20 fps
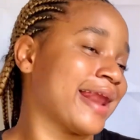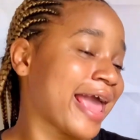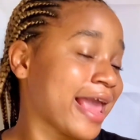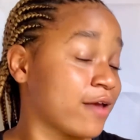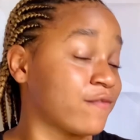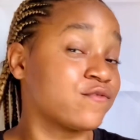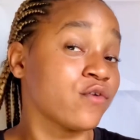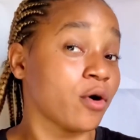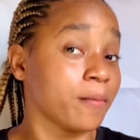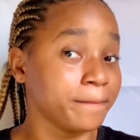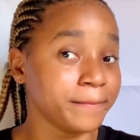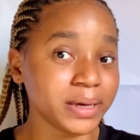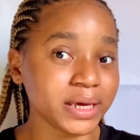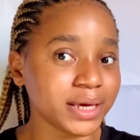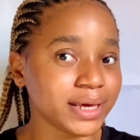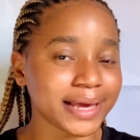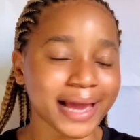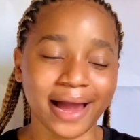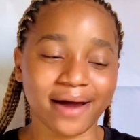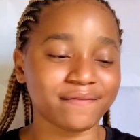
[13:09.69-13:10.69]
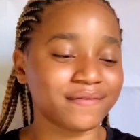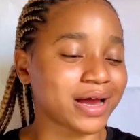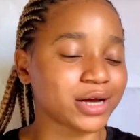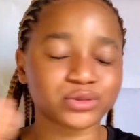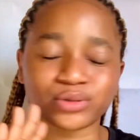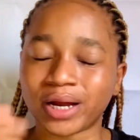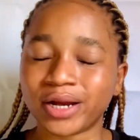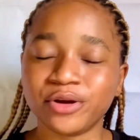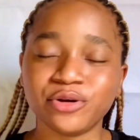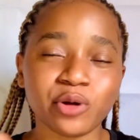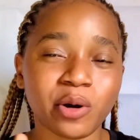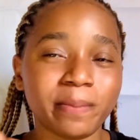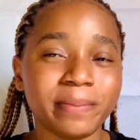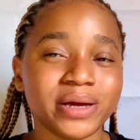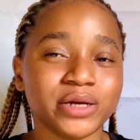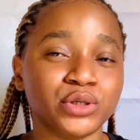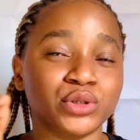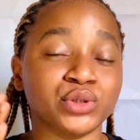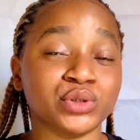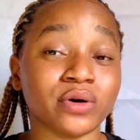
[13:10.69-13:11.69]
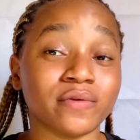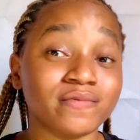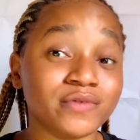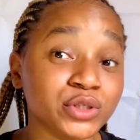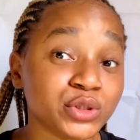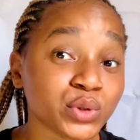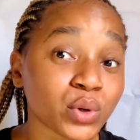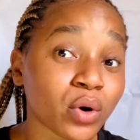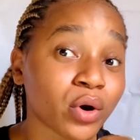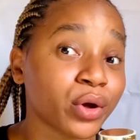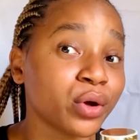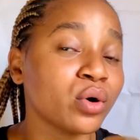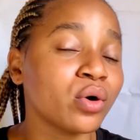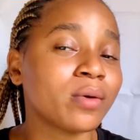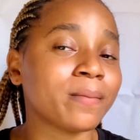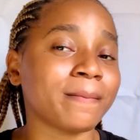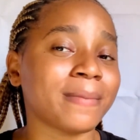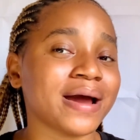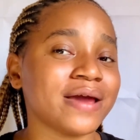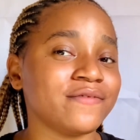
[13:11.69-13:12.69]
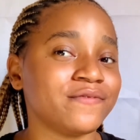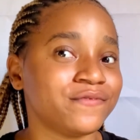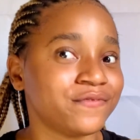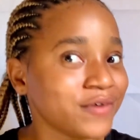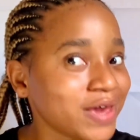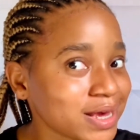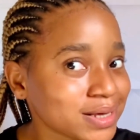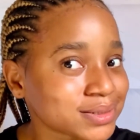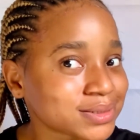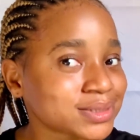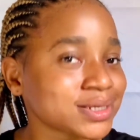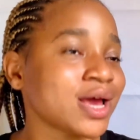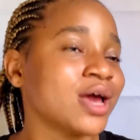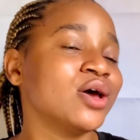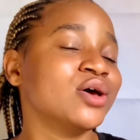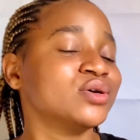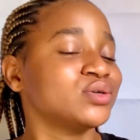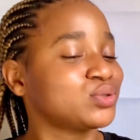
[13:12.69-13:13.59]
Like, for me, I've actually not made use of this oil on my face,